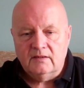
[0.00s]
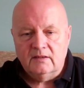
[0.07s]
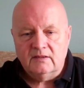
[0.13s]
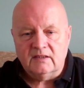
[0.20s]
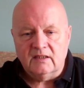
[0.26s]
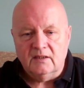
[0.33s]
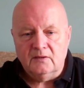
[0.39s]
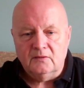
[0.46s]

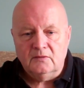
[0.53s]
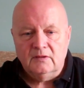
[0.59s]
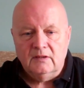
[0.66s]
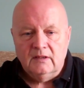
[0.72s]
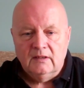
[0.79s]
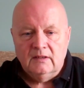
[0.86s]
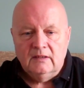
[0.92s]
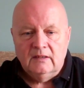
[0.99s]
so
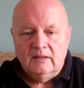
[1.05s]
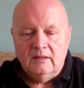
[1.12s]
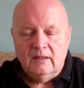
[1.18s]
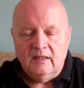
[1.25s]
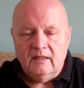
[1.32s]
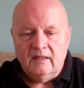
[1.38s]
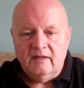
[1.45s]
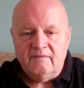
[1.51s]

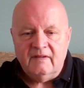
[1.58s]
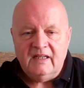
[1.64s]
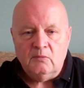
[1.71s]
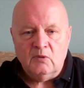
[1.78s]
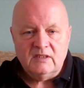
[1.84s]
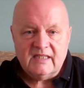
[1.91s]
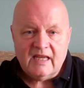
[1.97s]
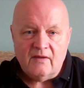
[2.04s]
if
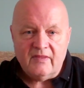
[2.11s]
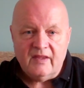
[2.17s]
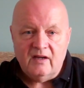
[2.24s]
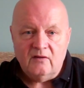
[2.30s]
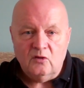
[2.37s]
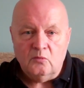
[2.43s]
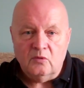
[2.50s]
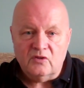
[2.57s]
anyone's out
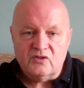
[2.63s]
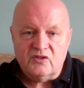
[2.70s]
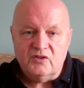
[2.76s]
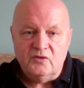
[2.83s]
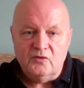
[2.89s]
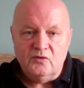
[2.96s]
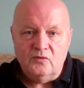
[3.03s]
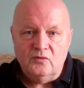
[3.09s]
there who wants
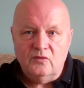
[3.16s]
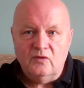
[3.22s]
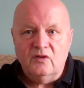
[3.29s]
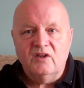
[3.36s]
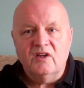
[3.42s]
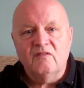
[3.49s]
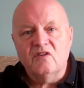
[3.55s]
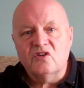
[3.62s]
to
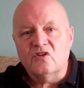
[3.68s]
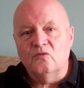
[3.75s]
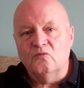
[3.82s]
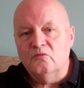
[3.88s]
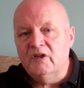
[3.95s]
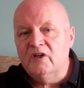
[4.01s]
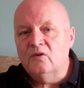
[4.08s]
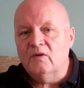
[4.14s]
give us a
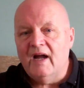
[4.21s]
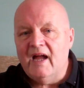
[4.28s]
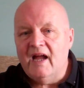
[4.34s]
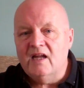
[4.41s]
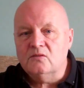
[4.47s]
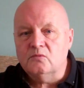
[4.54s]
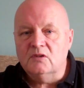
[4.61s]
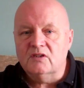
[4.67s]
real
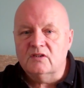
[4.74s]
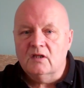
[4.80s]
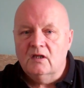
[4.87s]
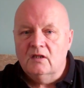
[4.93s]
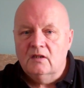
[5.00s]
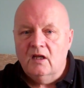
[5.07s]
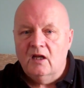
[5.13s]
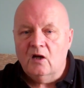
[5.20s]
hand with
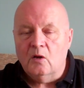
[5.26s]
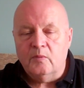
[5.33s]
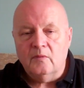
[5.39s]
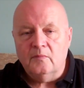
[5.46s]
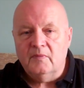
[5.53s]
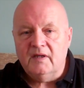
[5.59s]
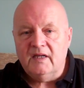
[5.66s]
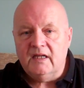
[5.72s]

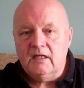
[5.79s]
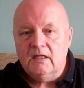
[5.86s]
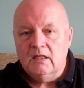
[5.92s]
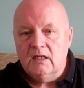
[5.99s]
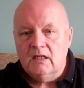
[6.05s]
helping me